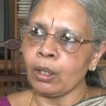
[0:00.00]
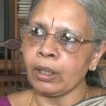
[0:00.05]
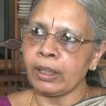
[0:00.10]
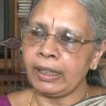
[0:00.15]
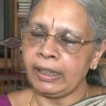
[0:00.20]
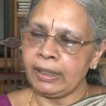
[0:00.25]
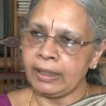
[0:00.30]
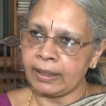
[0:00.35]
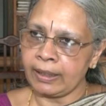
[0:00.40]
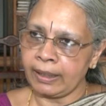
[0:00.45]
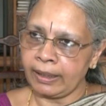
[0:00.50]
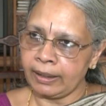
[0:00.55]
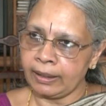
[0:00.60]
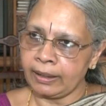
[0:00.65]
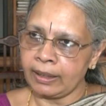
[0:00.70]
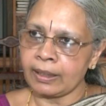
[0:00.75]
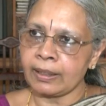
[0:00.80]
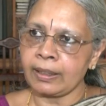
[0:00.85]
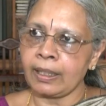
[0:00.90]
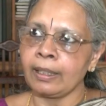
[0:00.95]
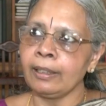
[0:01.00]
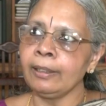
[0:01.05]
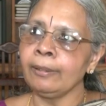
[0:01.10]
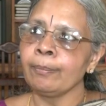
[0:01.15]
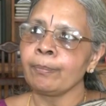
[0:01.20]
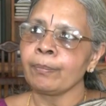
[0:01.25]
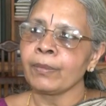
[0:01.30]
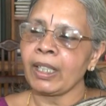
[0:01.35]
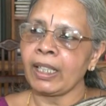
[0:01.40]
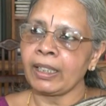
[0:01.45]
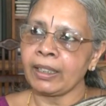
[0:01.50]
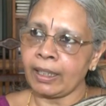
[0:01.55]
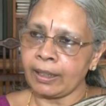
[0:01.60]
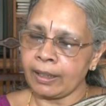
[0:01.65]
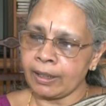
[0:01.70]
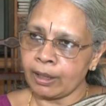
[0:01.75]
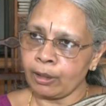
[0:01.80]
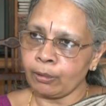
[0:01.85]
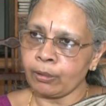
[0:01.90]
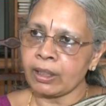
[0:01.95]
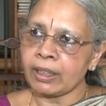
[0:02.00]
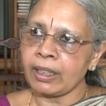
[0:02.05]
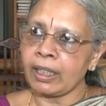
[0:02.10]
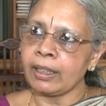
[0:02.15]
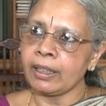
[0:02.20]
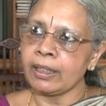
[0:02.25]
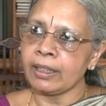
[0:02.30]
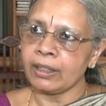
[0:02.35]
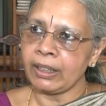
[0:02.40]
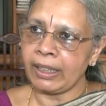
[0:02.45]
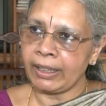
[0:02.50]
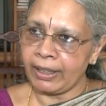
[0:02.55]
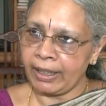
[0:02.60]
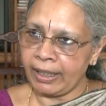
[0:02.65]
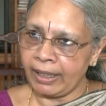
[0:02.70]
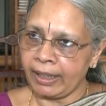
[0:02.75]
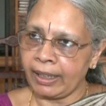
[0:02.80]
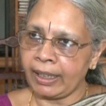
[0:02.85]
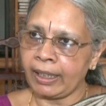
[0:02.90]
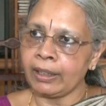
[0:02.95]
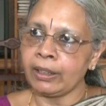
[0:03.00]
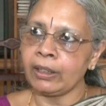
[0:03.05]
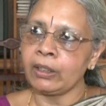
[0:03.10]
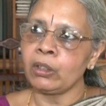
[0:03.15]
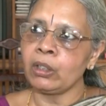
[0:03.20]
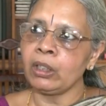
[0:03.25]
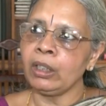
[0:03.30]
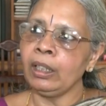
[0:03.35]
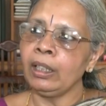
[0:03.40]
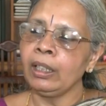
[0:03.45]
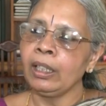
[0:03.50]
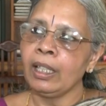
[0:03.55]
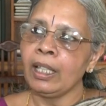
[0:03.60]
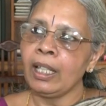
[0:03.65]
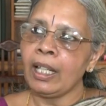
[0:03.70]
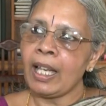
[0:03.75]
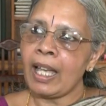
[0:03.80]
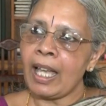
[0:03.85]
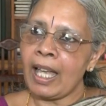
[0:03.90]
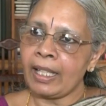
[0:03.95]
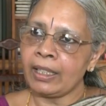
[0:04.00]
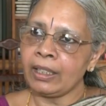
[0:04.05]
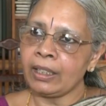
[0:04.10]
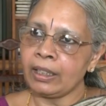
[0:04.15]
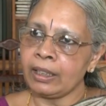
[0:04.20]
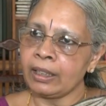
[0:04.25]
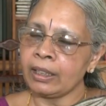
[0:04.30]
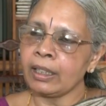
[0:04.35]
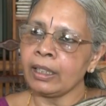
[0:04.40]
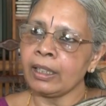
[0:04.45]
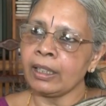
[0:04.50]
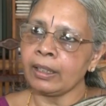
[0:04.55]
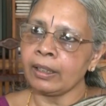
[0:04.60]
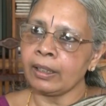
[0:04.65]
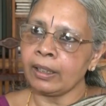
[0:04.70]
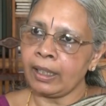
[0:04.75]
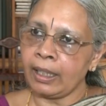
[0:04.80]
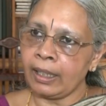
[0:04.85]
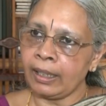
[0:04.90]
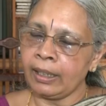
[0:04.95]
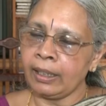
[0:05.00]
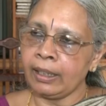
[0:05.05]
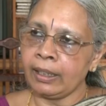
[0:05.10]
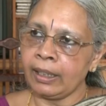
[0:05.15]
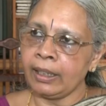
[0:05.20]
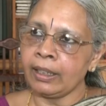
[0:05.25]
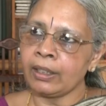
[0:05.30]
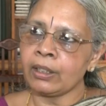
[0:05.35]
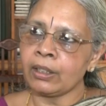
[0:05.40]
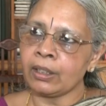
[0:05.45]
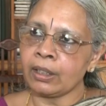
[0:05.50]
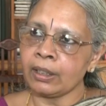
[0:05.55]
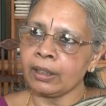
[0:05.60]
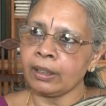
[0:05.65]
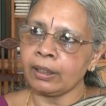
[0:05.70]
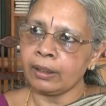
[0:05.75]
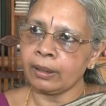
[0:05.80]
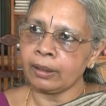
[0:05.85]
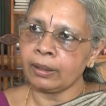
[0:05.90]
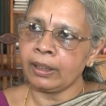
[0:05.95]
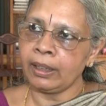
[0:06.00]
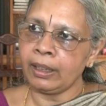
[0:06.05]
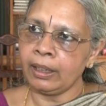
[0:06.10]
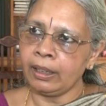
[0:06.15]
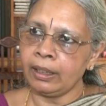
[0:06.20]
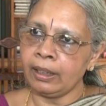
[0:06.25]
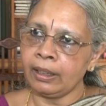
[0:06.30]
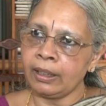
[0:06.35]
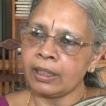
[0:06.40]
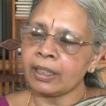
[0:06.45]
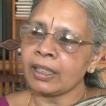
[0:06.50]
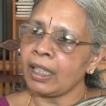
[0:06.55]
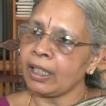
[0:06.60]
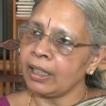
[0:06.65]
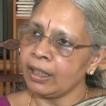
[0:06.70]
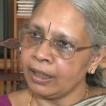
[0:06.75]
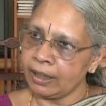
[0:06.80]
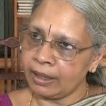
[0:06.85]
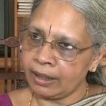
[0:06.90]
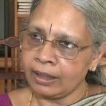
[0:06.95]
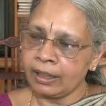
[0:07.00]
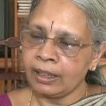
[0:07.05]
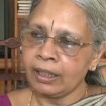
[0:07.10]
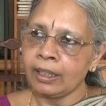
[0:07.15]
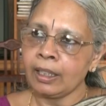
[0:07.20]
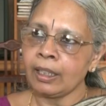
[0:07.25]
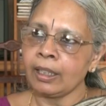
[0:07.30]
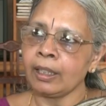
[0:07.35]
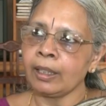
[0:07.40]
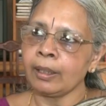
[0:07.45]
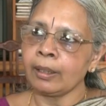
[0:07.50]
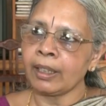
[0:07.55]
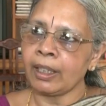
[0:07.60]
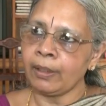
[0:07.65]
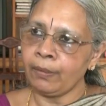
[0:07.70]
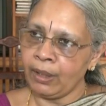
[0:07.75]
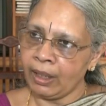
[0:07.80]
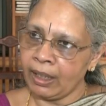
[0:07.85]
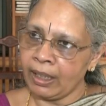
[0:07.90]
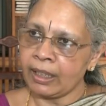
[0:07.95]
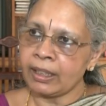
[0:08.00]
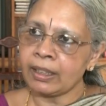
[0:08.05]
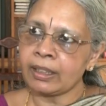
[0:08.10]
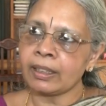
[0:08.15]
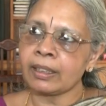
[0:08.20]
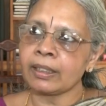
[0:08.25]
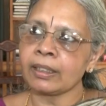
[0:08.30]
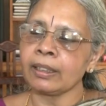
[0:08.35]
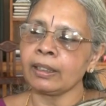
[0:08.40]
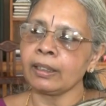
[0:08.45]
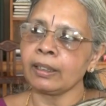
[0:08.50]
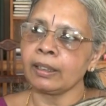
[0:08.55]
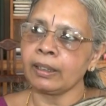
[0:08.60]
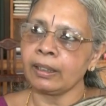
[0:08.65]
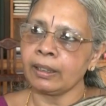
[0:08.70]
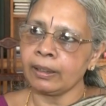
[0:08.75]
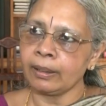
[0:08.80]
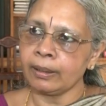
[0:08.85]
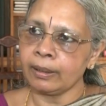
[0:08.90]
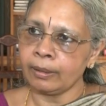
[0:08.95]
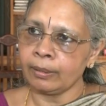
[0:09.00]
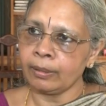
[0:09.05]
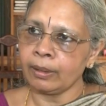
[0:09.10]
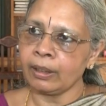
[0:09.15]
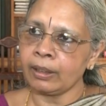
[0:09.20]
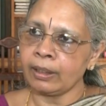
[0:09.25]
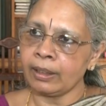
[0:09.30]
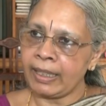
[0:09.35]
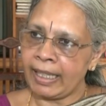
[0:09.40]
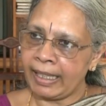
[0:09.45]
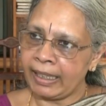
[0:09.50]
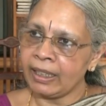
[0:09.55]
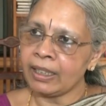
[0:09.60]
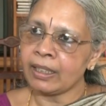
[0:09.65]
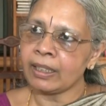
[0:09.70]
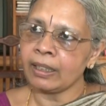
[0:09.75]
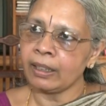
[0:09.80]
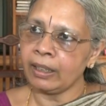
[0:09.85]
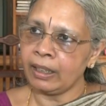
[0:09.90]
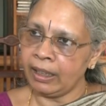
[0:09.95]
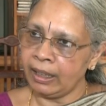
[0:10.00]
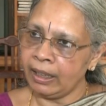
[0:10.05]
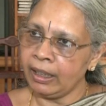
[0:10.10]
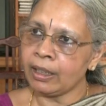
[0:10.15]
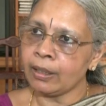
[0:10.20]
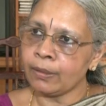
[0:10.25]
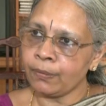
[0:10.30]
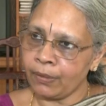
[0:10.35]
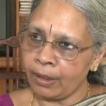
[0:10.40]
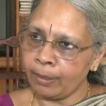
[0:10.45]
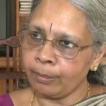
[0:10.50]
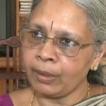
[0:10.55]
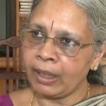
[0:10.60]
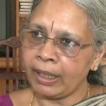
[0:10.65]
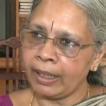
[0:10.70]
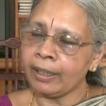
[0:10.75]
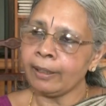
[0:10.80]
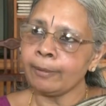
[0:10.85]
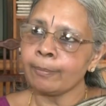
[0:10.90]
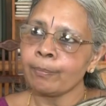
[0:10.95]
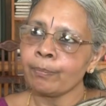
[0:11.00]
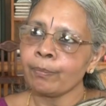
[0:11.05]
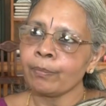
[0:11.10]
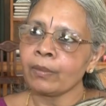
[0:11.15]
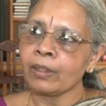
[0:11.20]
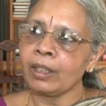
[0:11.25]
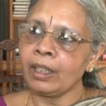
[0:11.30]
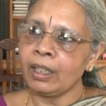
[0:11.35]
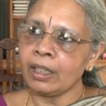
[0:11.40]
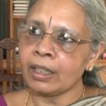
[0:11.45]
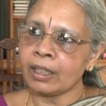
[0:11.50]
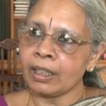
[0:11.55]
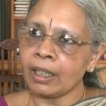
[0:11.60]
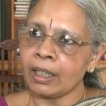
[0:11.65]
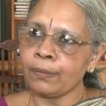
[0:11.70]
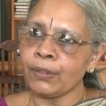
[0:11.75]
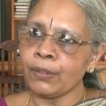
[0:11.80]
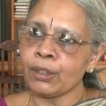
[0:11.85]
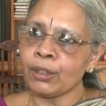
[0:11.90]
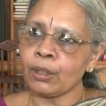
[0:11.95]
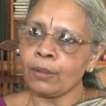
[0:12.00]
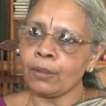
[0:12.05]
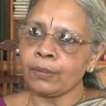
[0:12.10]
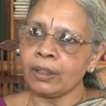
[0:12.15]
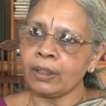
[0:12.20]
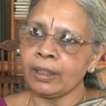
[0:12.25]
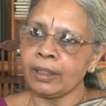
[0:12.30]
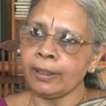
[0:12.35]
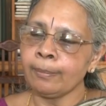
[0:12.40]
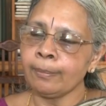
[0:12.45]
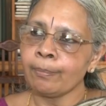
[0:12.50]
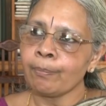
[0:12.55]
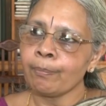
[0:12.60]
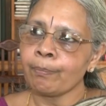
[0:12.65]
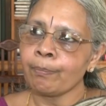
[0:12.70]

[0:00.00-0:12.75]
on inside the sun, and that is how the sun is generating energy, and it, uh, it uh, the the sun is uh, giving us uh, light and heat from there. The surface of the